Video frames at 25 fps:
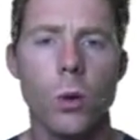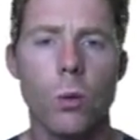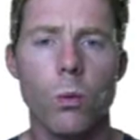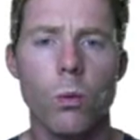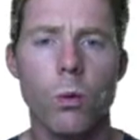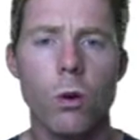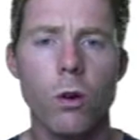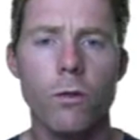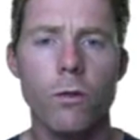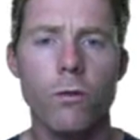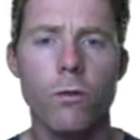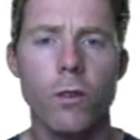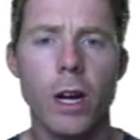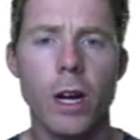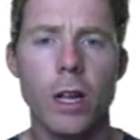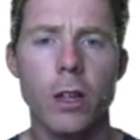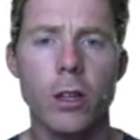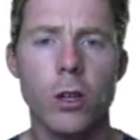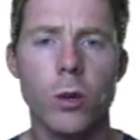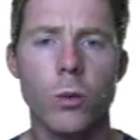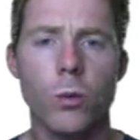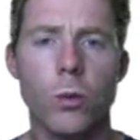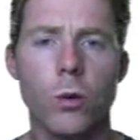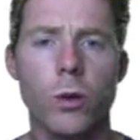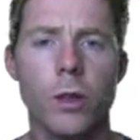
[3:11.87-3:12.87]
what
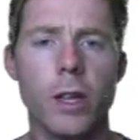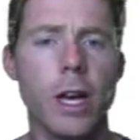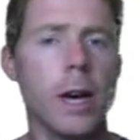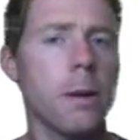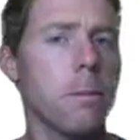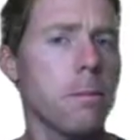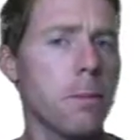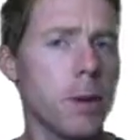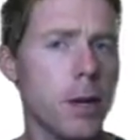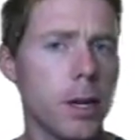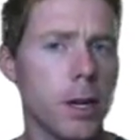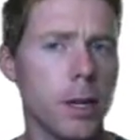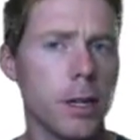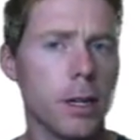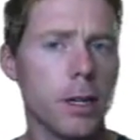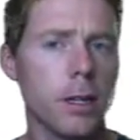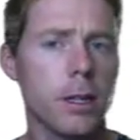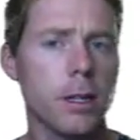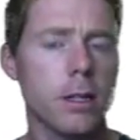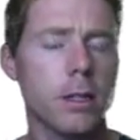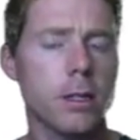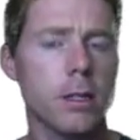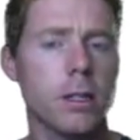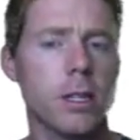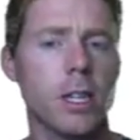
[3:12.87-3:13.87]
value would that be
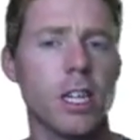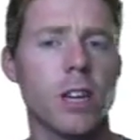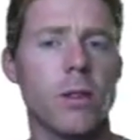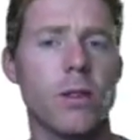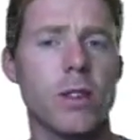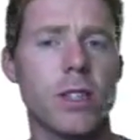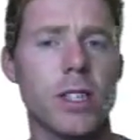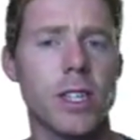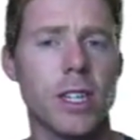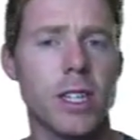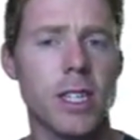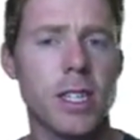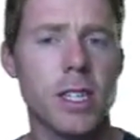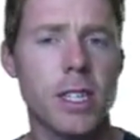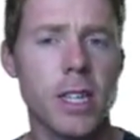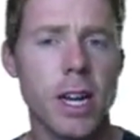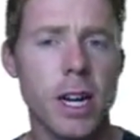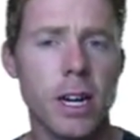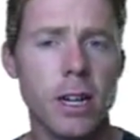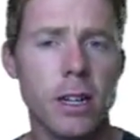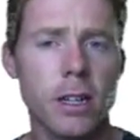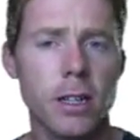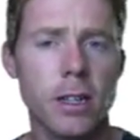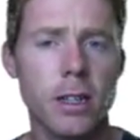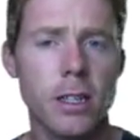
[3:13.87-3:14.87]
to give us
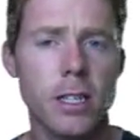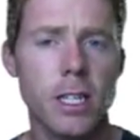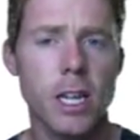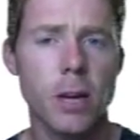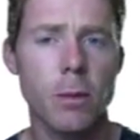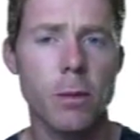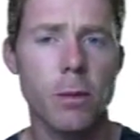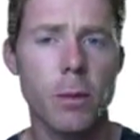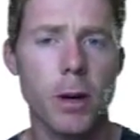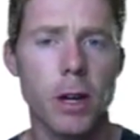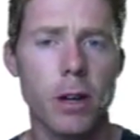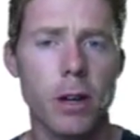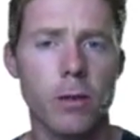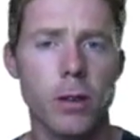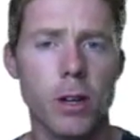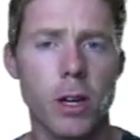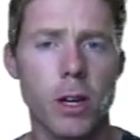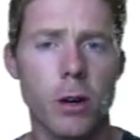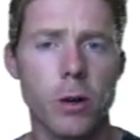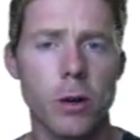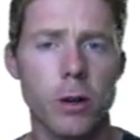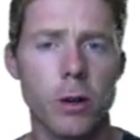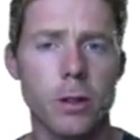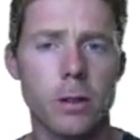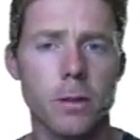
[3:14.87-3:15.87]
exactly the same amount of
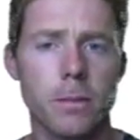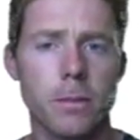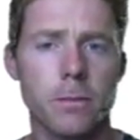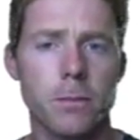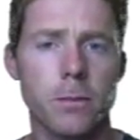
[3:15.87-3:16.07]
current